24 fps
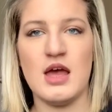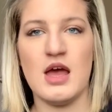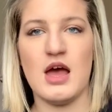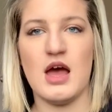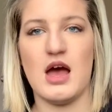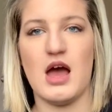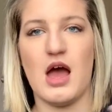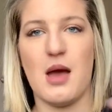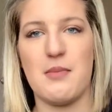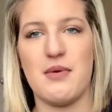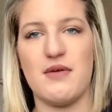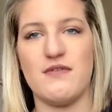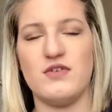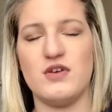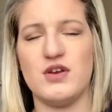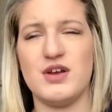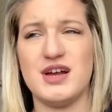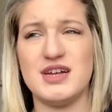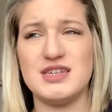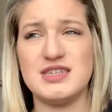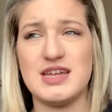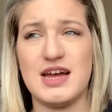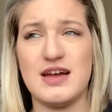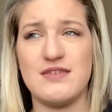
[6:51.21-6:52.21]
If you
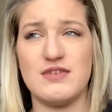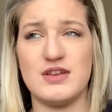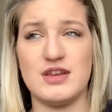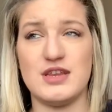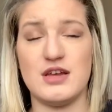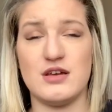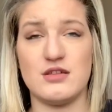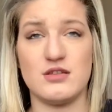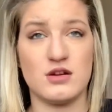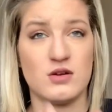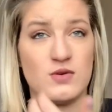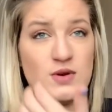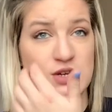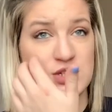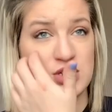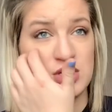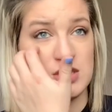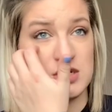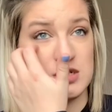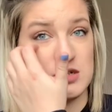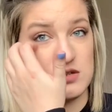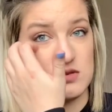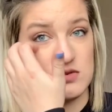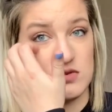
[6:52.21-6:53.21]
guys have any other
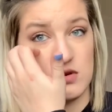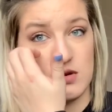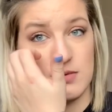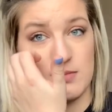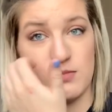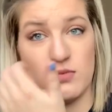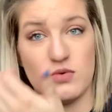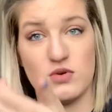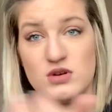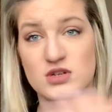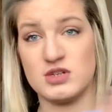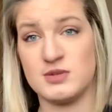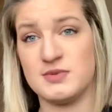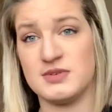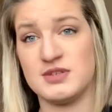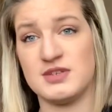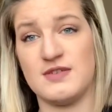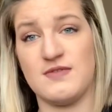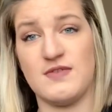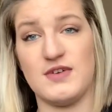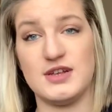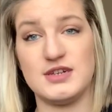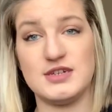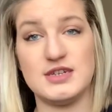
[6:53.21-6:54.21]
questions or more
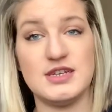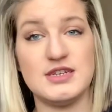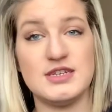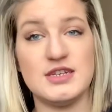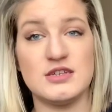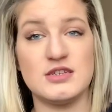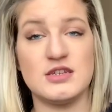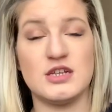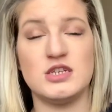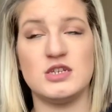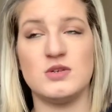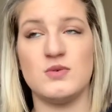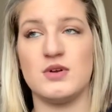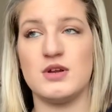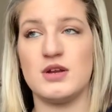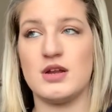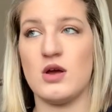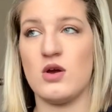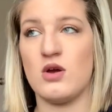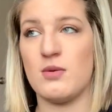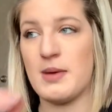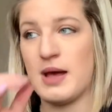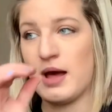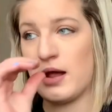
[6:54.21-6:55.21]
specific details that you want to
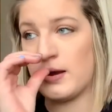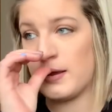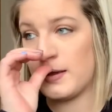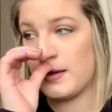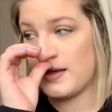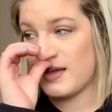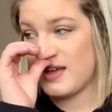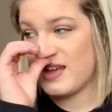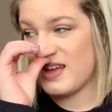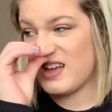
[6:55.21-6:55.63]
know about it,